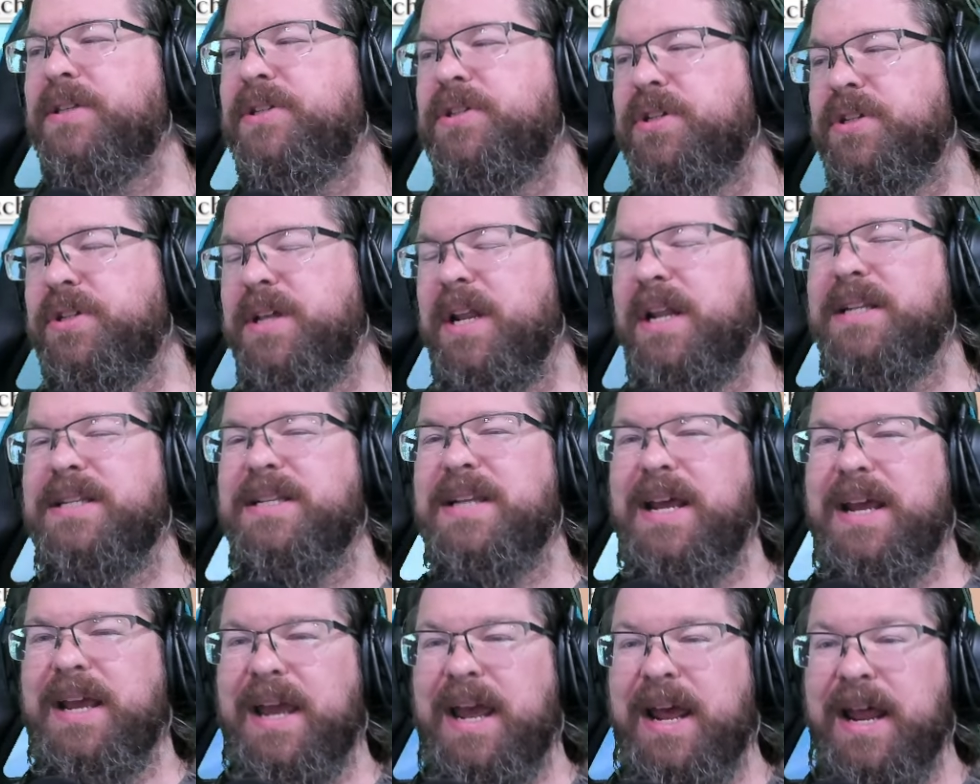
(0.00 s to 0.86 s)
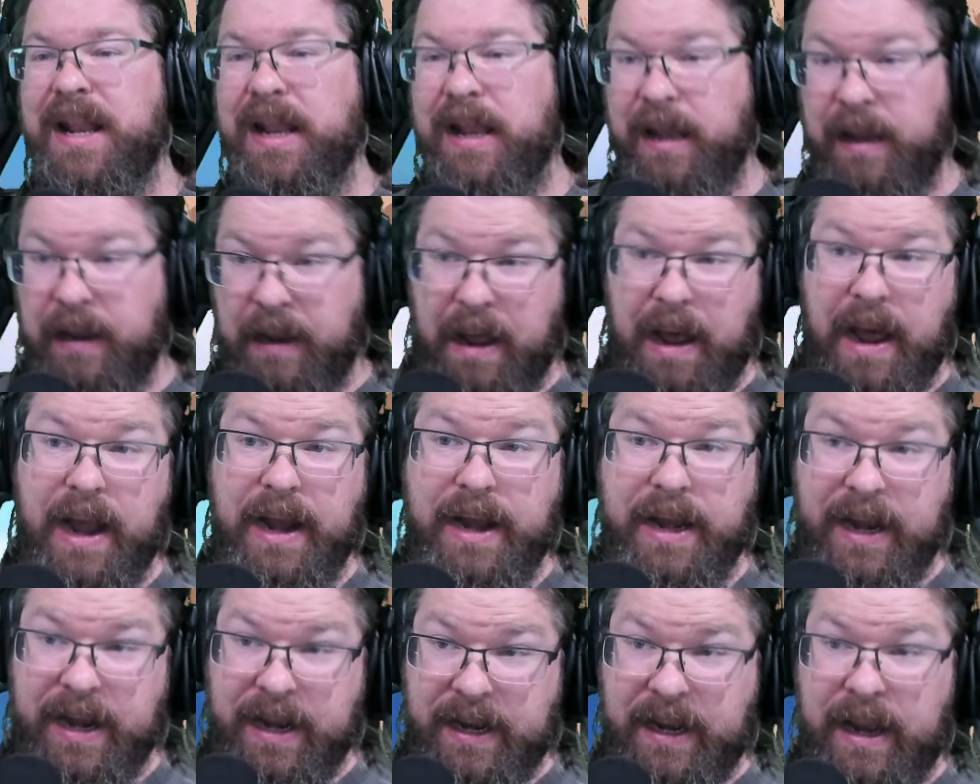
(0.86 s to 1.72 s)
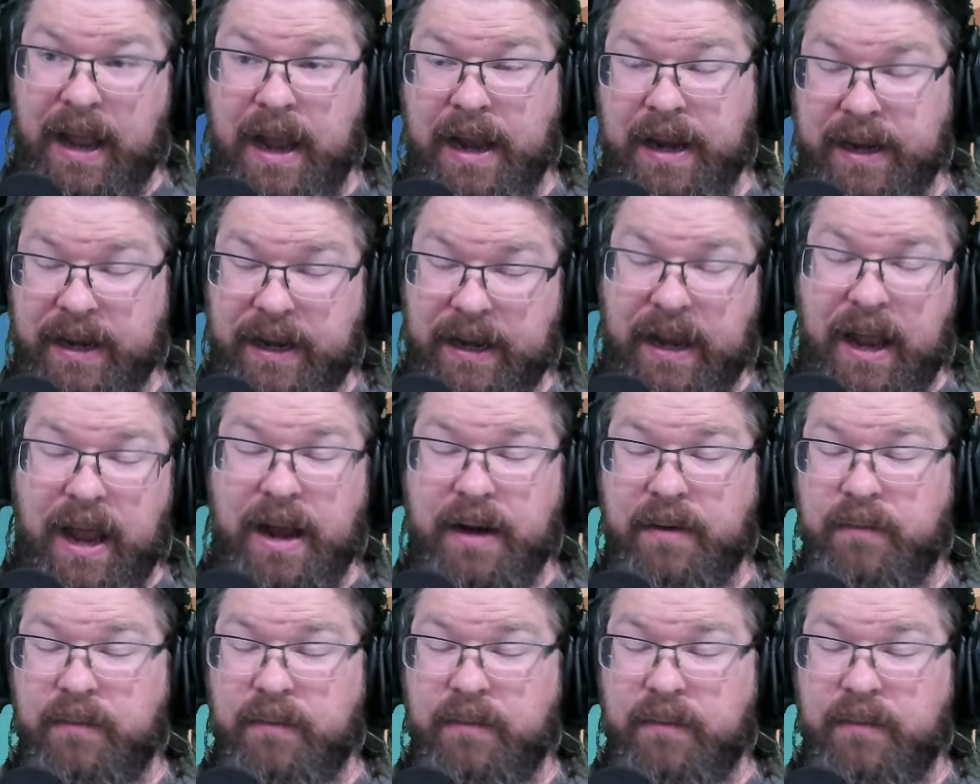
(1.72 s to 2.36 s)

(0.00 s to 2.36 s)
just going to take a lot of